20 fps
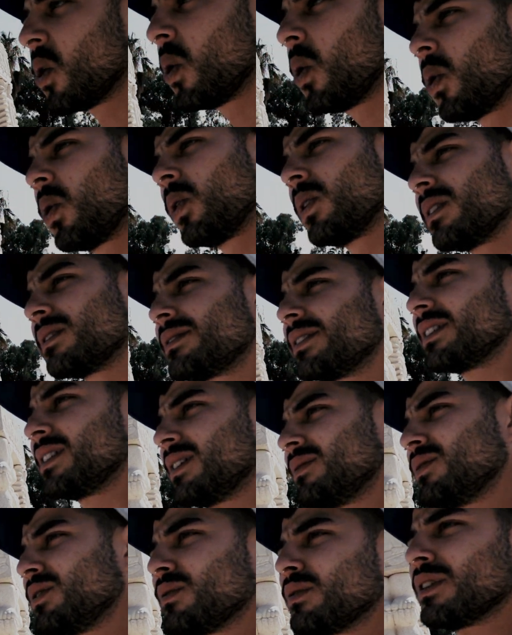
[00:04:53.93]
all Tel
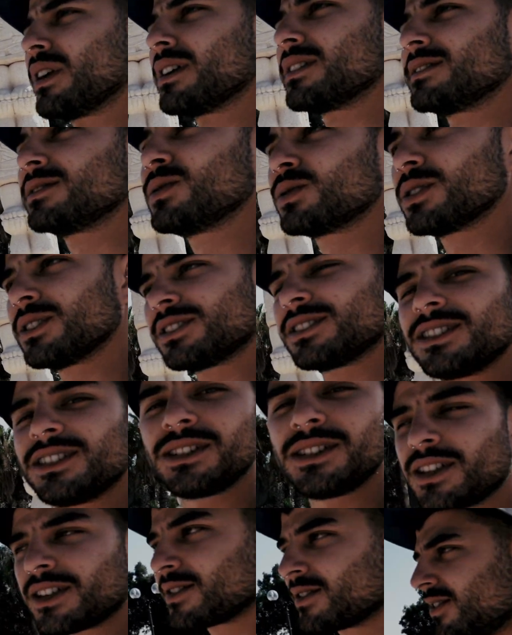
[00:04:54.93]
Aviv, guys. You can
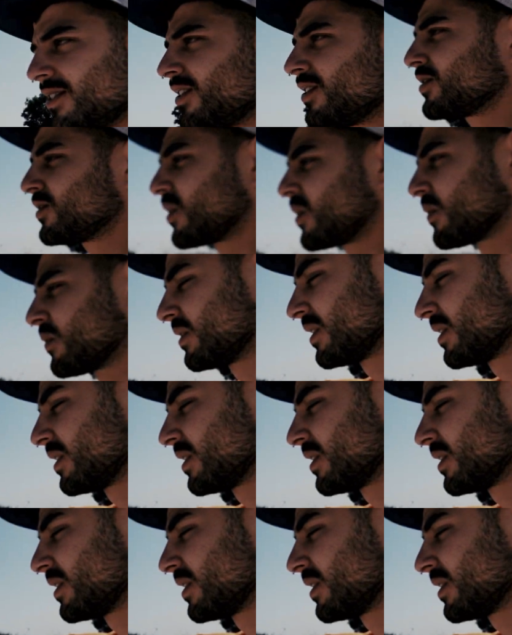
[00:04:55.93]
see the center of